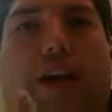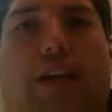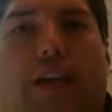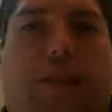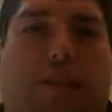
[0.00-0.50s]

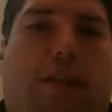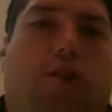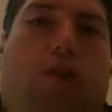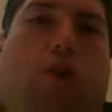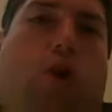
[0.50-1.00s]
is
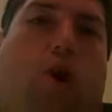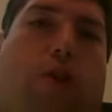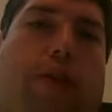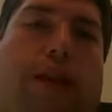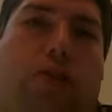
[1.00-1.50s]
considered a
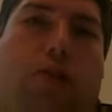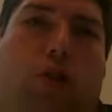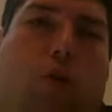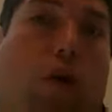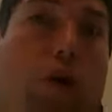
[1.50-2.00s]
law that's
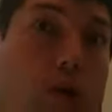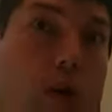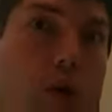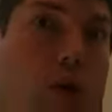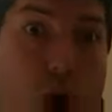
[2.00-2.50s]

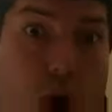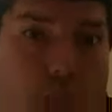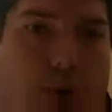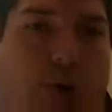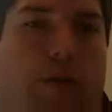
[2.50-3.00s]
quote-unquote on
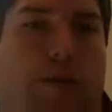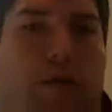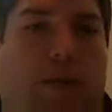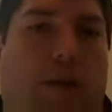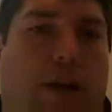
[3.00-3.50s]
the books,